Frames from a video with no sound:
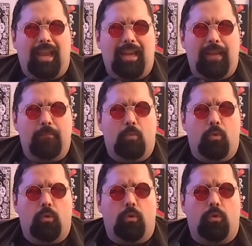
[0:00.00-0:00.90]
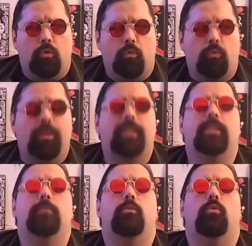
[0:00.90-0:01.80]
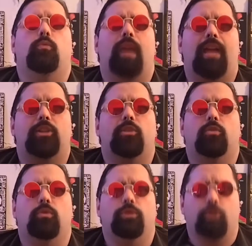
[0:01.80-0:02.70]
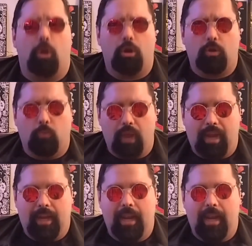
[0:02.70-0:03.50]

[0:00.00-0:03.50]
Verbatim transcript: in a more reasonable, rational, dark way.